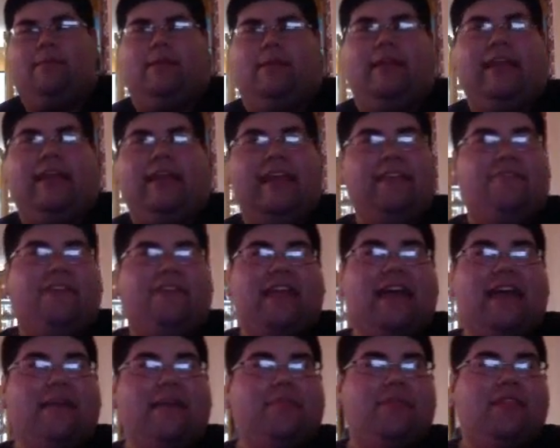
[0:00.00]
And again, if that
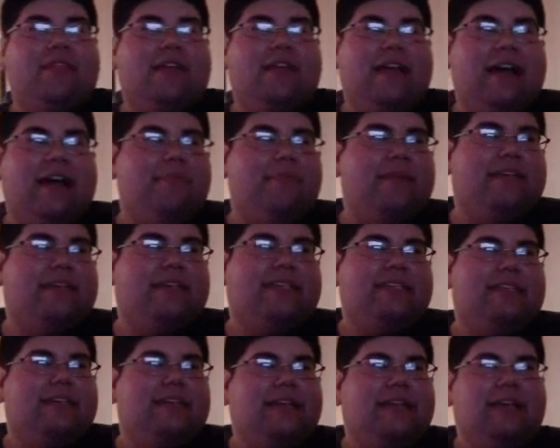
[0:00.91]
happened in the
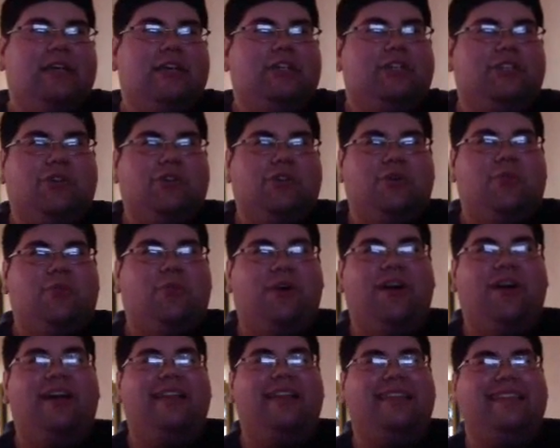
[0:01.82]
comics, so
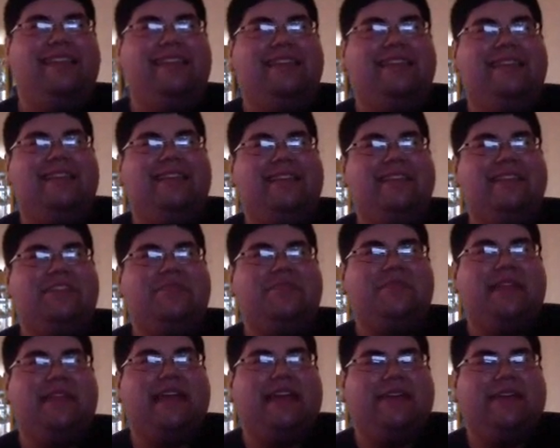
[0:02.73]
what? That doesn't
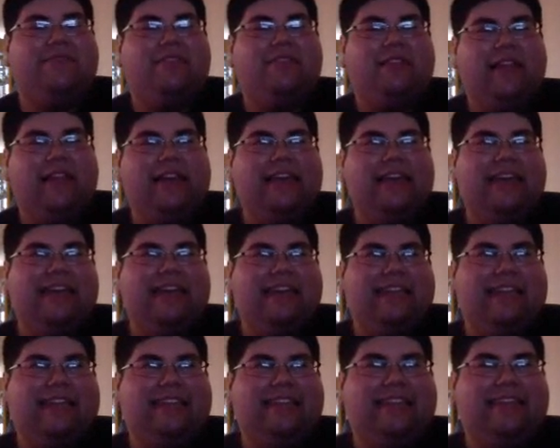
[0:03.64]
mean I have to like
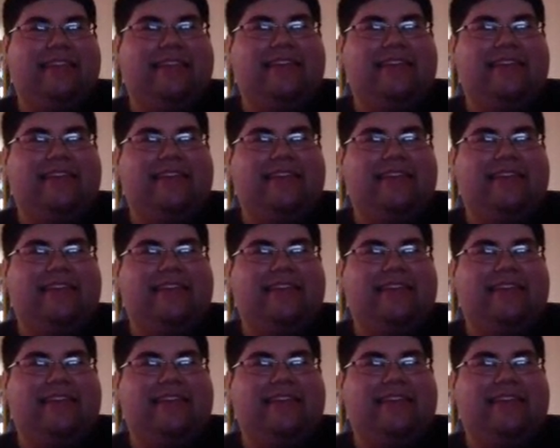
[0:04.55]
it.